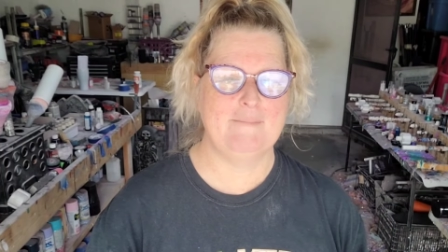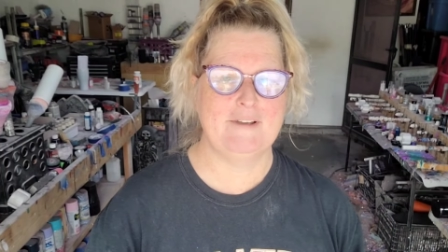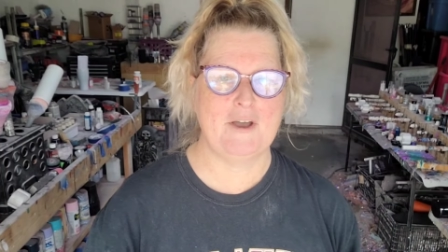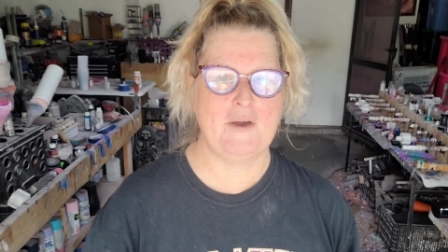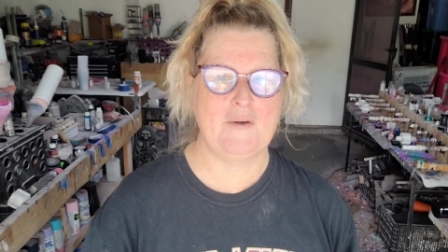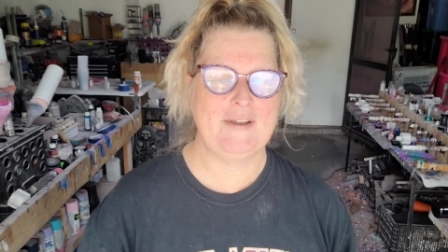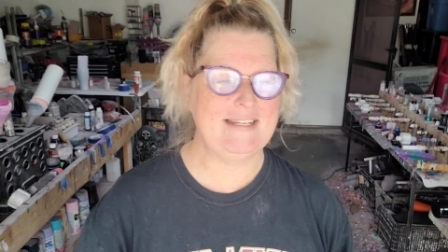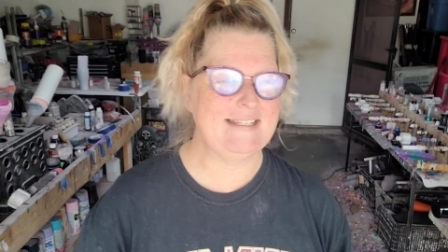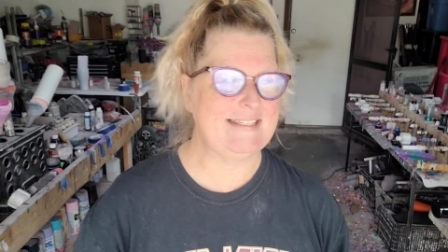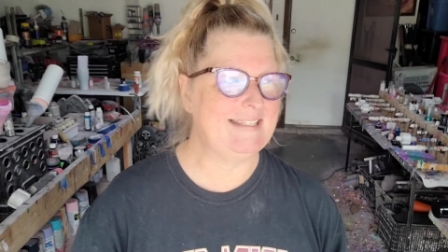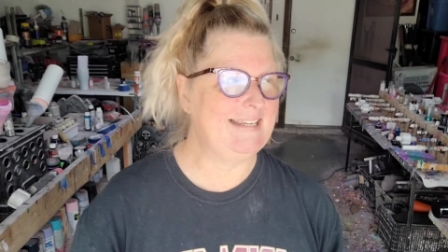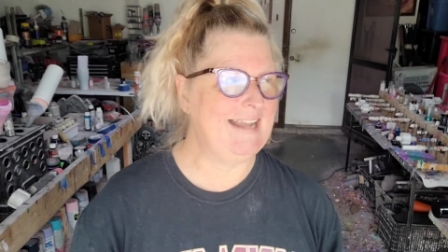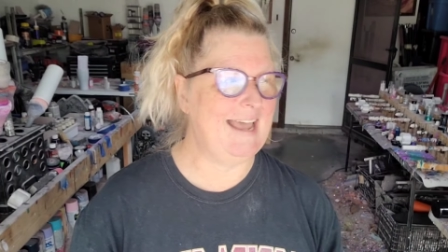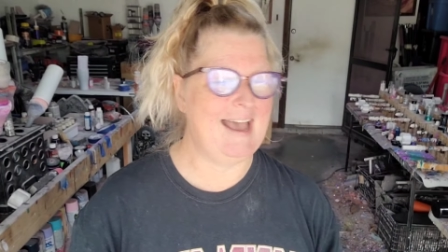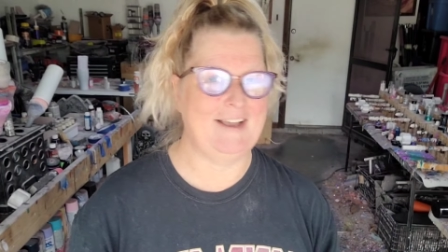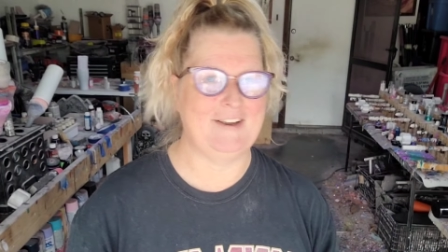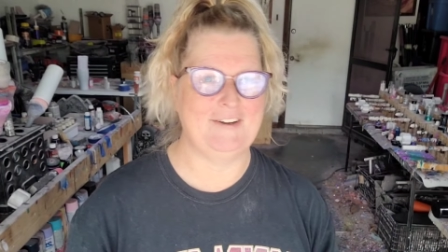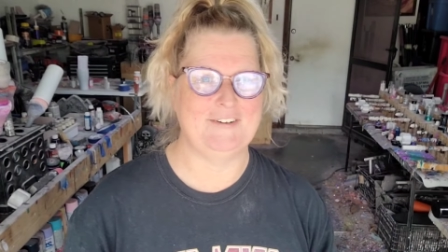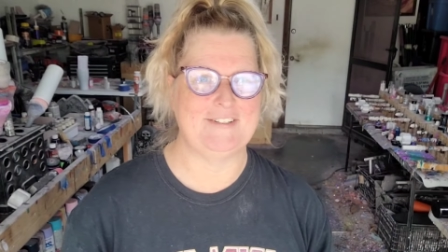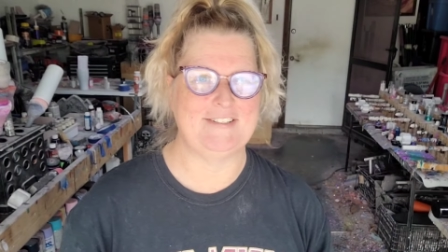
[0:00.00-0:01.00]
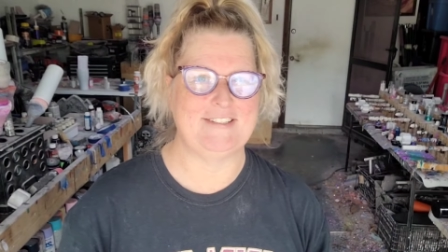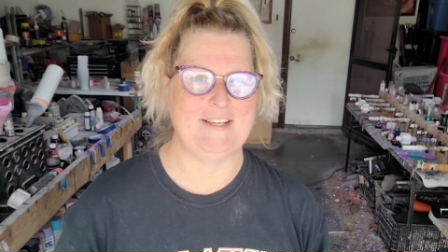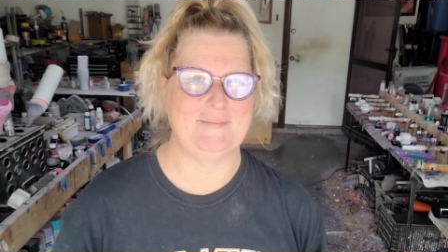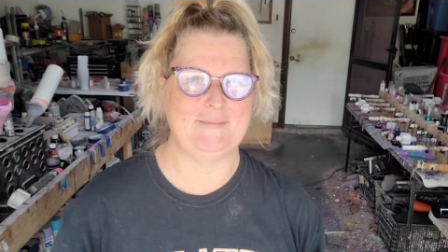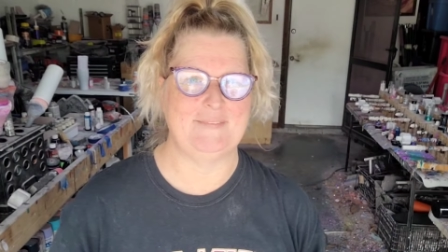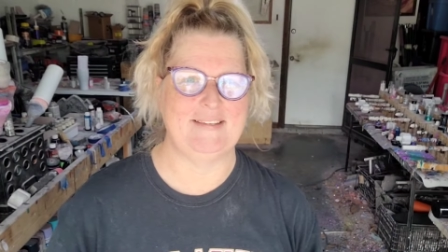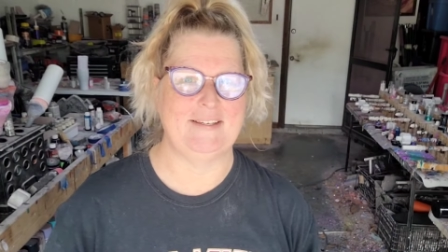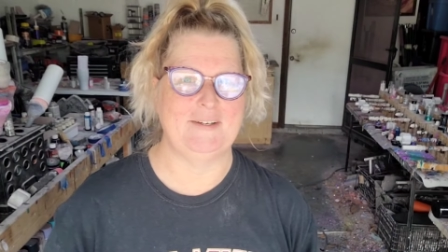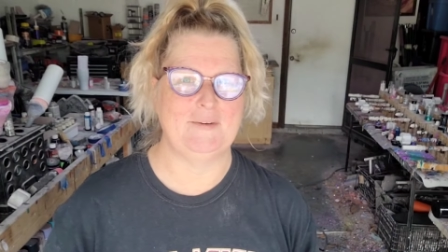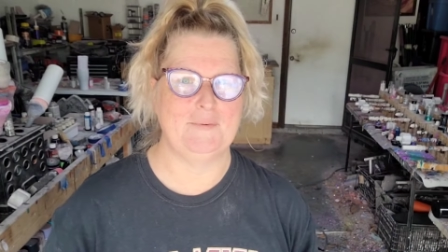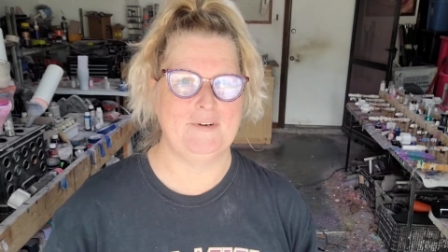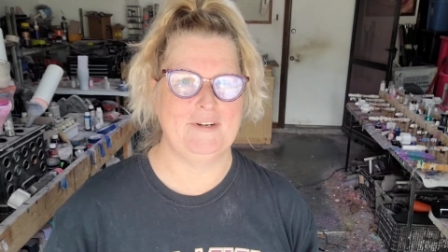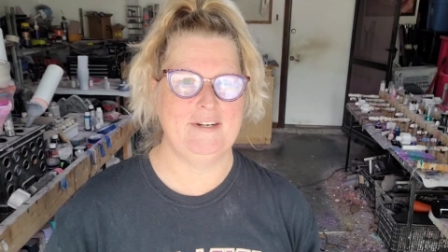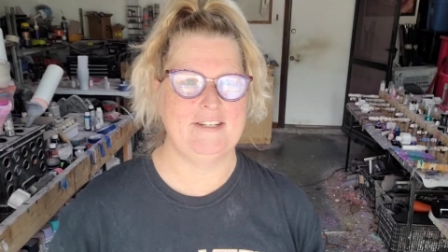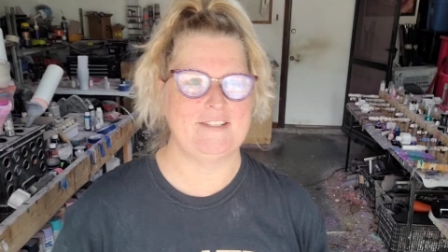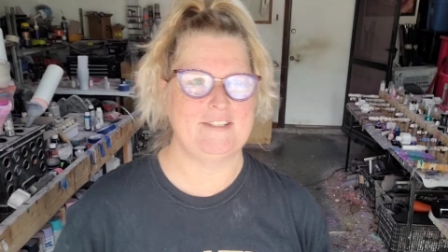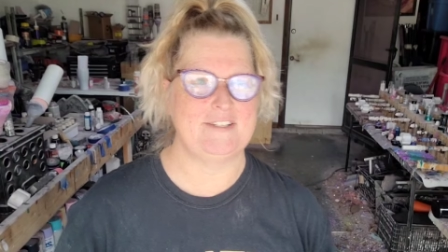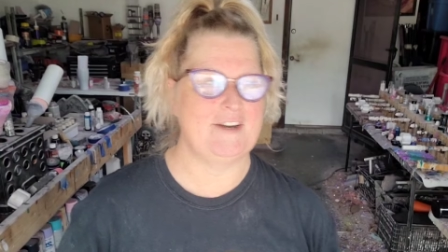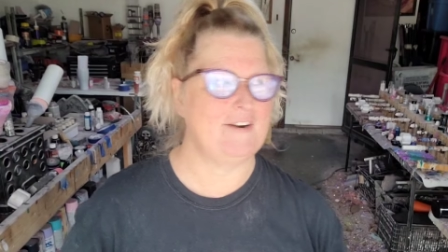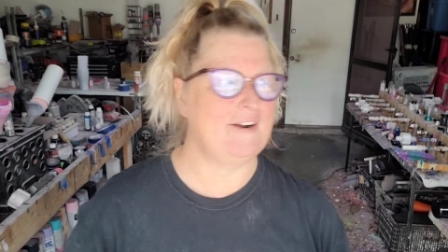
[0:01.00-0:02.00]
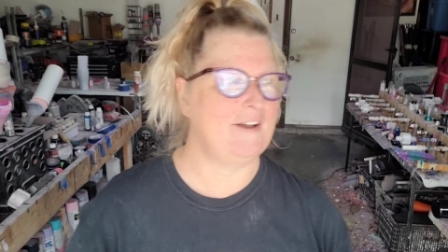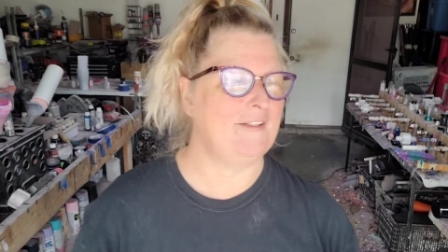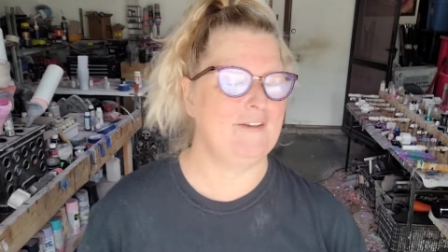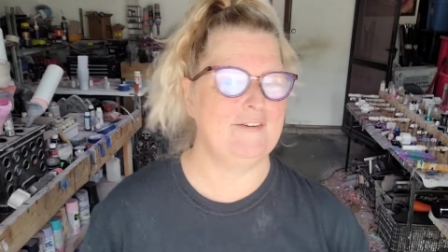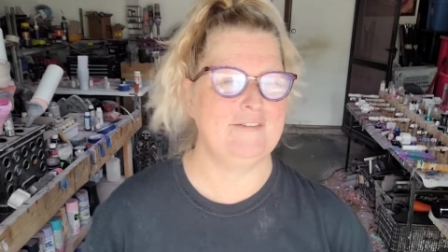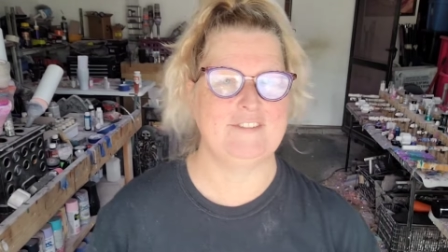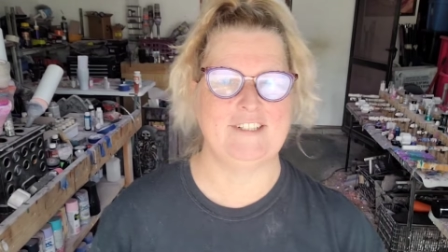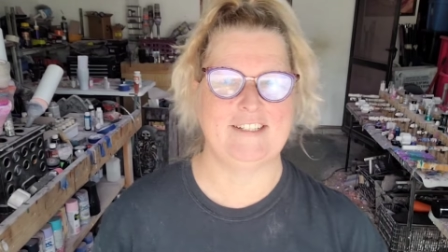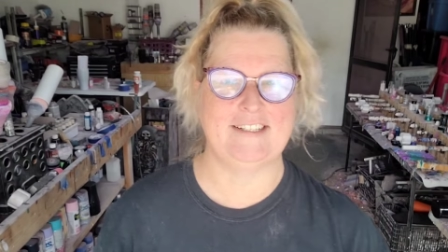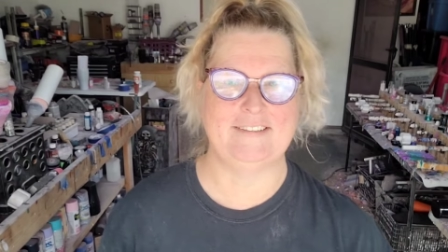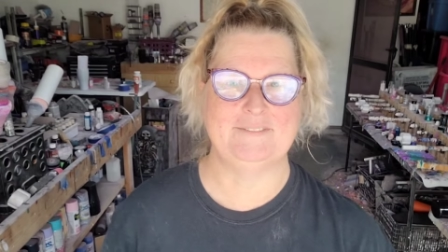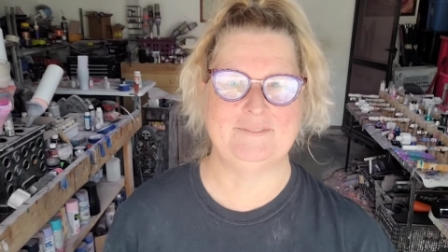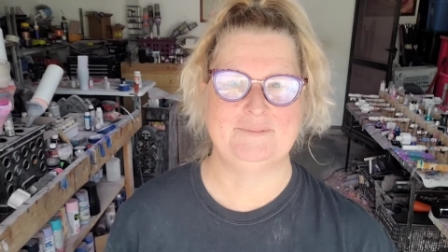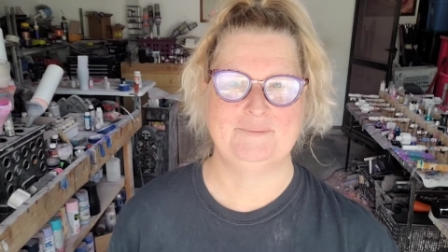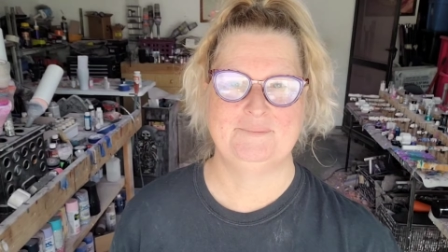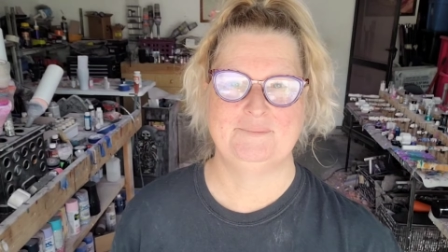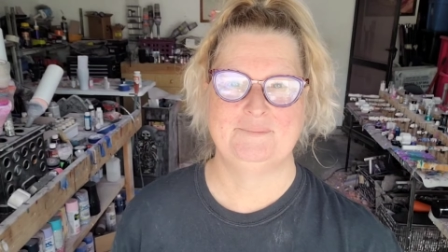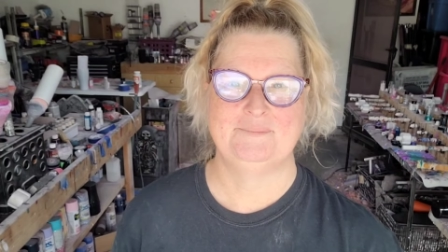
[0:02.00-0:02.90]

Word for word: going to go get a snack or something, and we're going to start all over again.